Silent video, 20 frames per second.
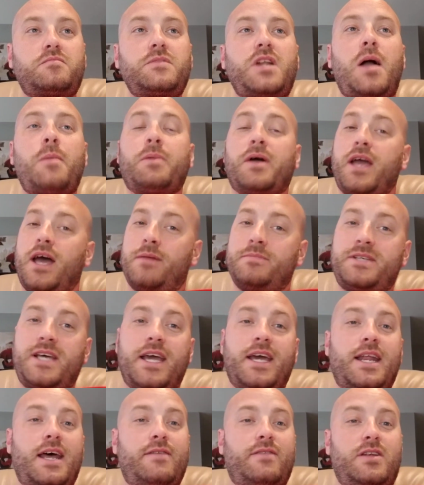yeah, I'm
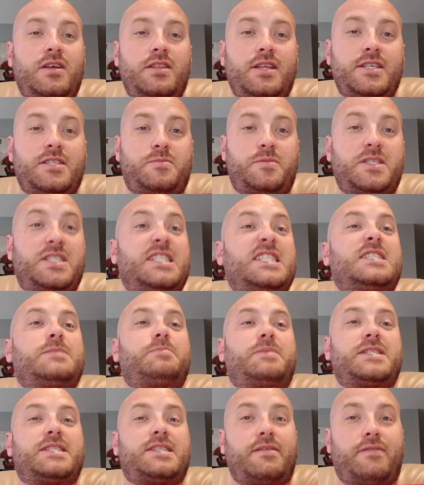taking Evan in this
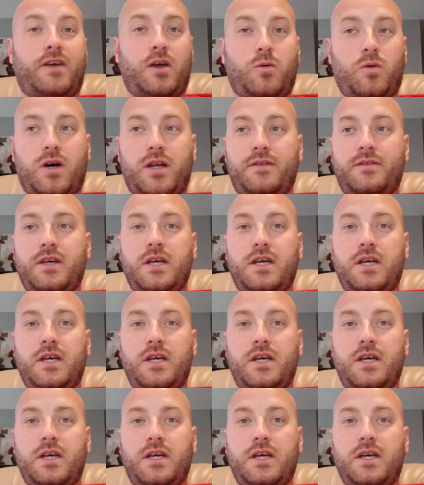specific one.